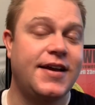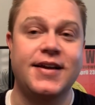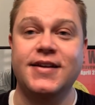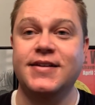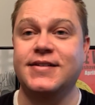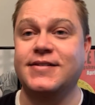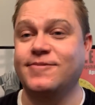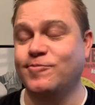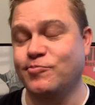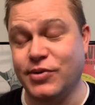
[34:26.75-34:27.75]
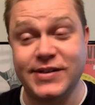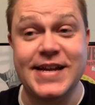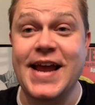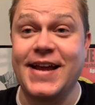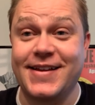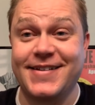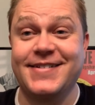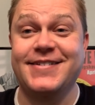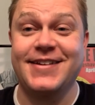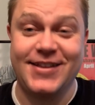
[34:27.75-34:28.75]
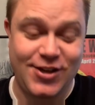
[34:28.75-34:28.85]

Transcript: and partake in